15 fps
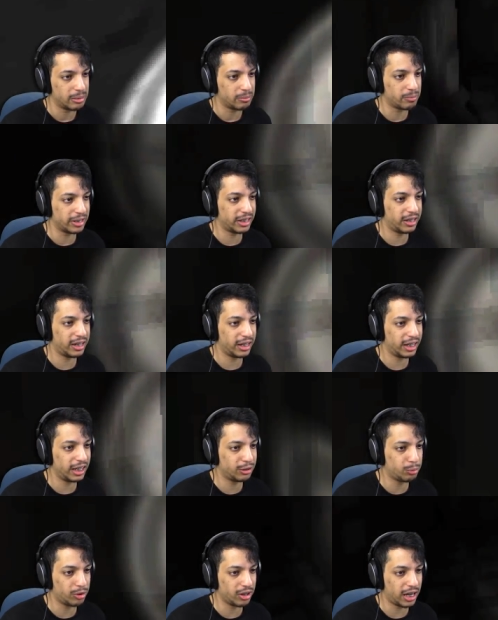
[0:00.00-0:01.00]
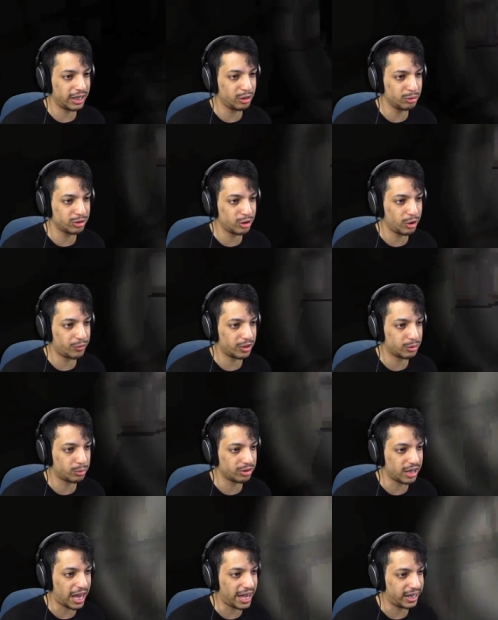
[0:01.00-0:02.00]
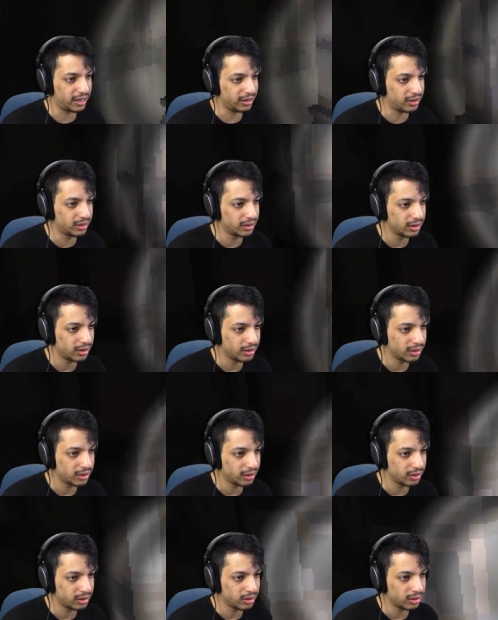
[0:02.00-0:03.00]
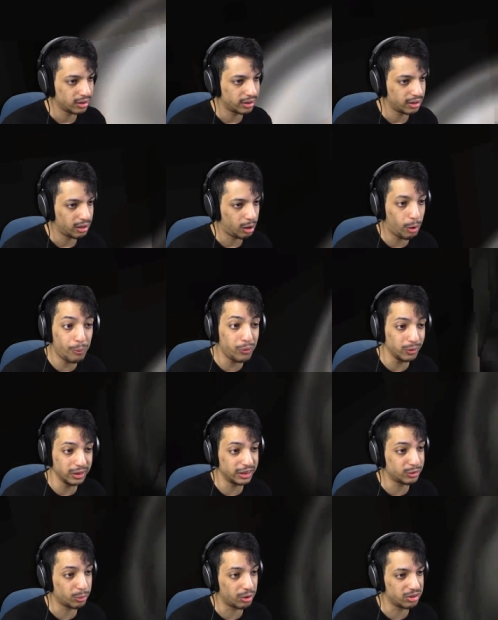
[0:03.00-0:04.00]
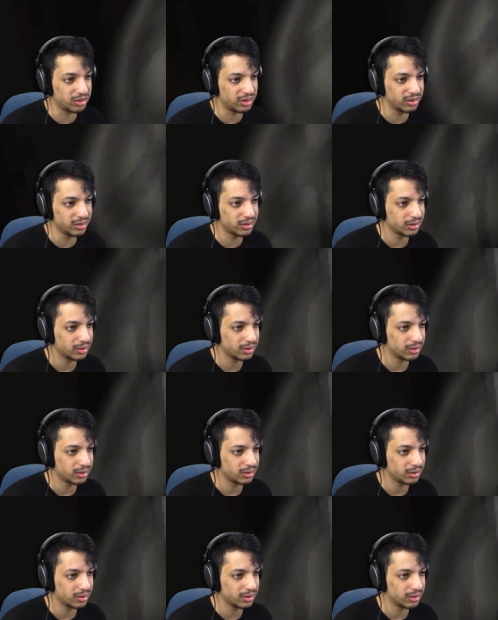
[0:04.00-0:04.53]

But it was, I don't know if it was added. Hopefully it wasn't.